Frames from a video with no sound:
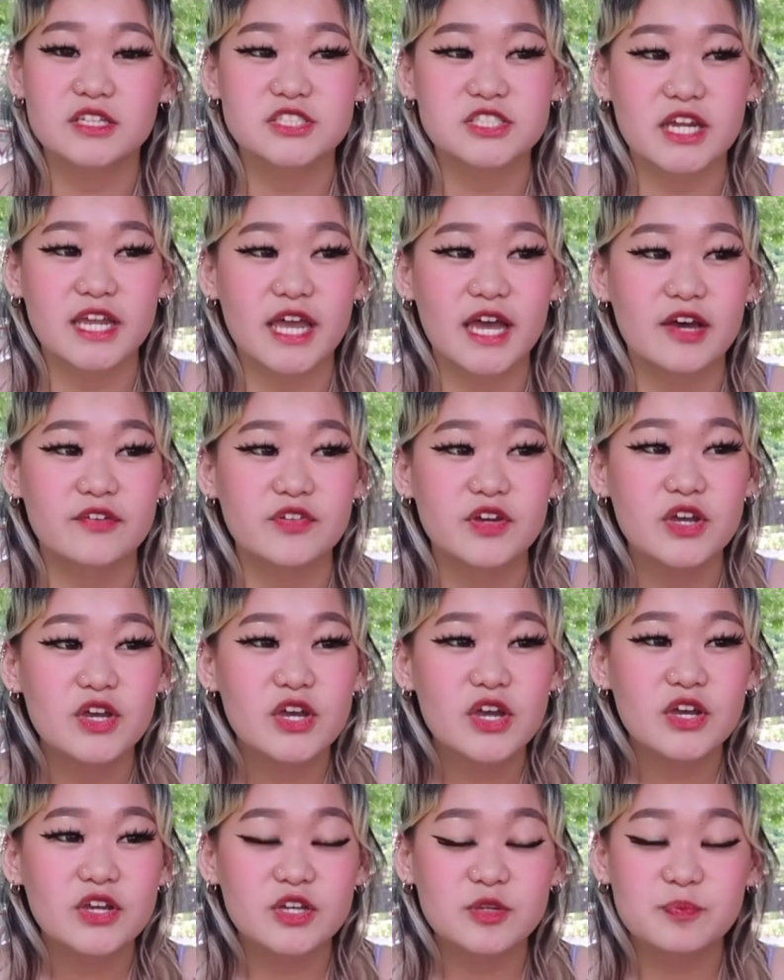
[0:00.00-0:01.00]
I have
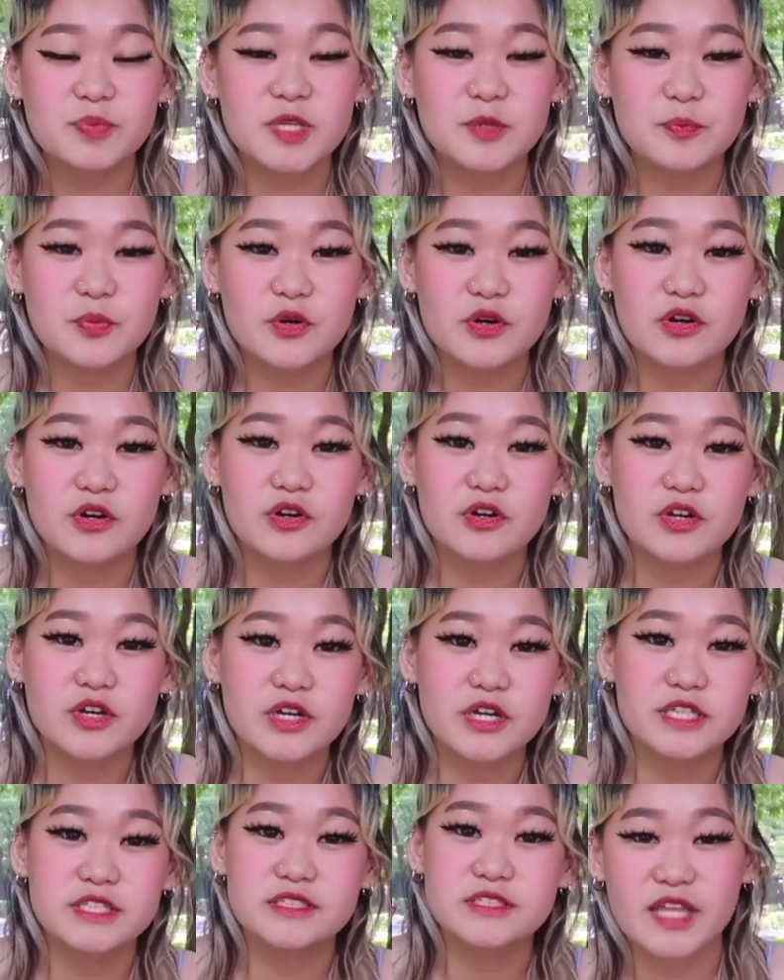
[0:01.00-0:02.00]
good people,
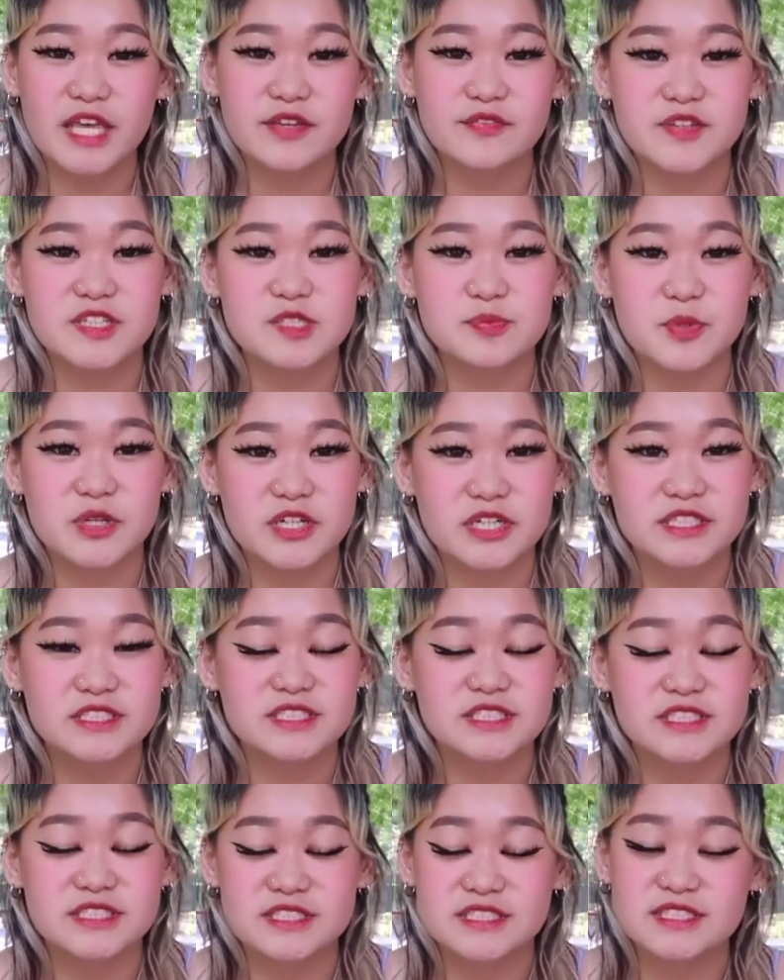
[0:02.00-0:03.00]
good life
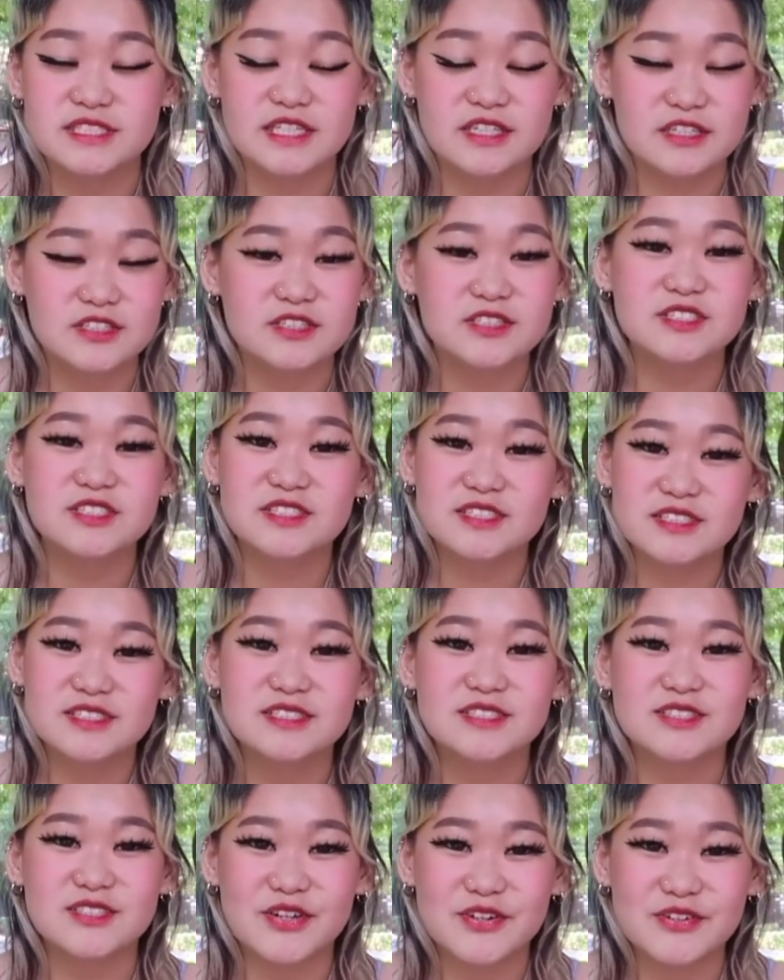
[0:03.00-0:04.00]
experiences and skills. So.